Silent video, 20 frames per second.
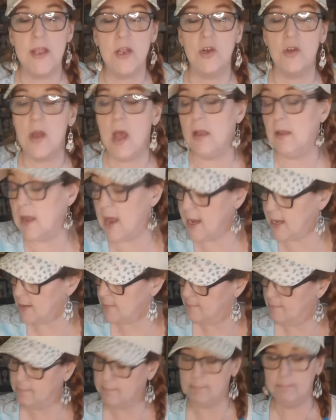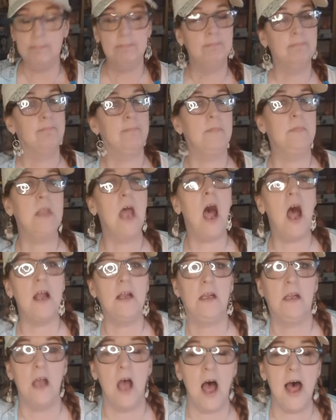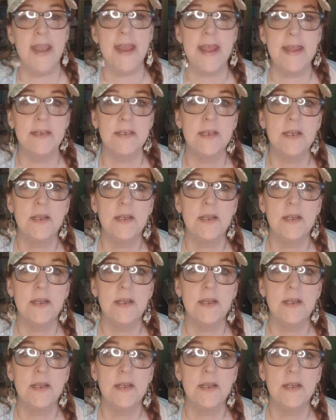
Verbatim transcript: you're not like, doggone it.